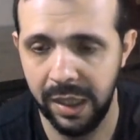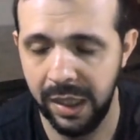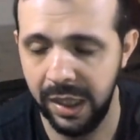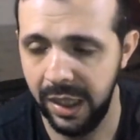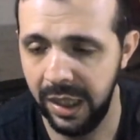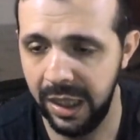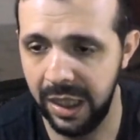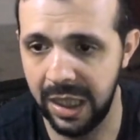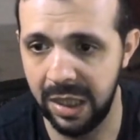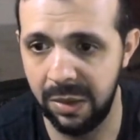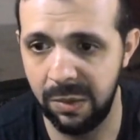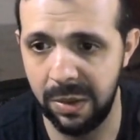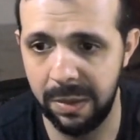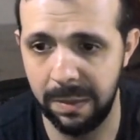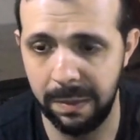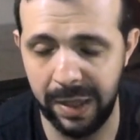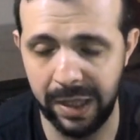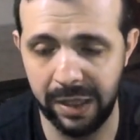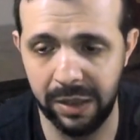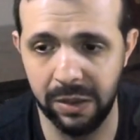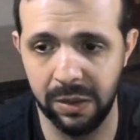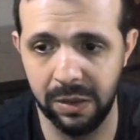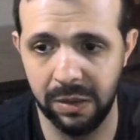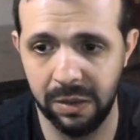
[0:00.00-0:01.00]
in our
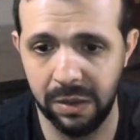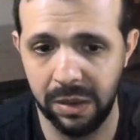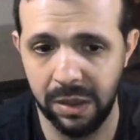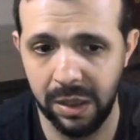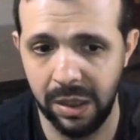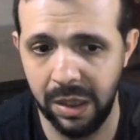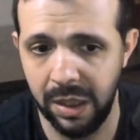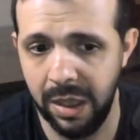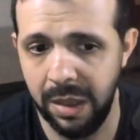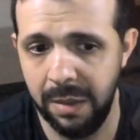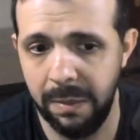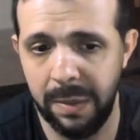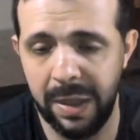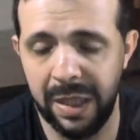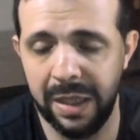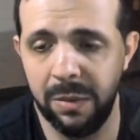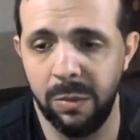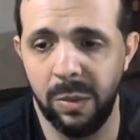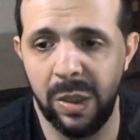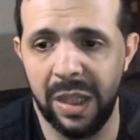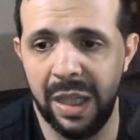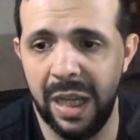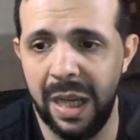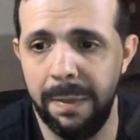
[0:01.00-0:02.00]
method. But
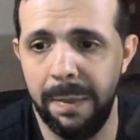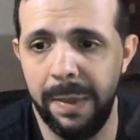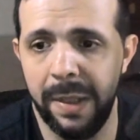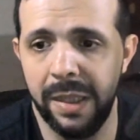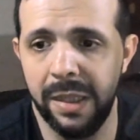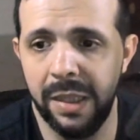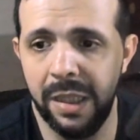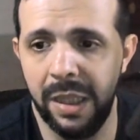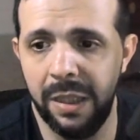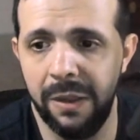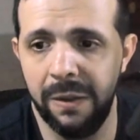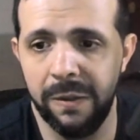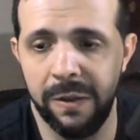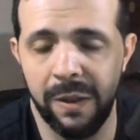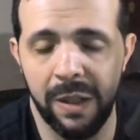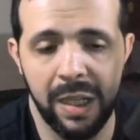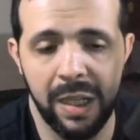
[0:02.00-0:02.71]
what happens if